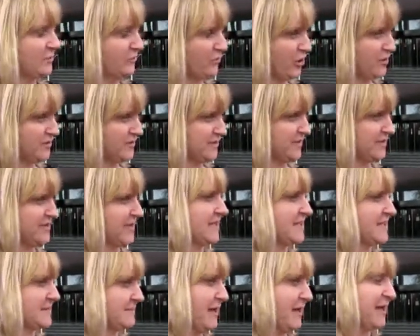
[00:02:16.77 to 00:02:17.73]
process
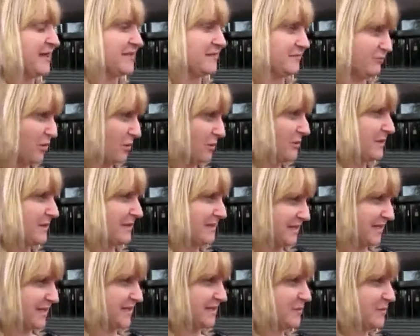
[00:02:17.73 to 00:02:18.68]
takes place, probably
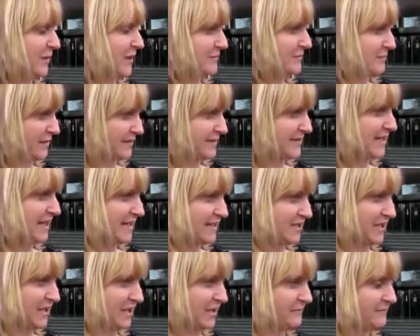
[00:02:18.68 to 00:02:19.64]
6 to 8 months
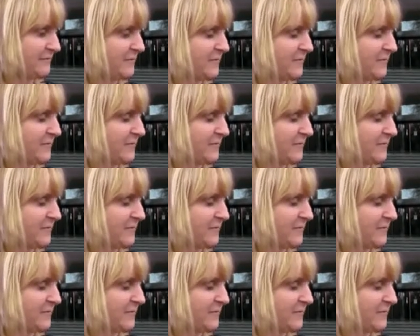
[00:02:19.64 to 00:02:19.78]
later.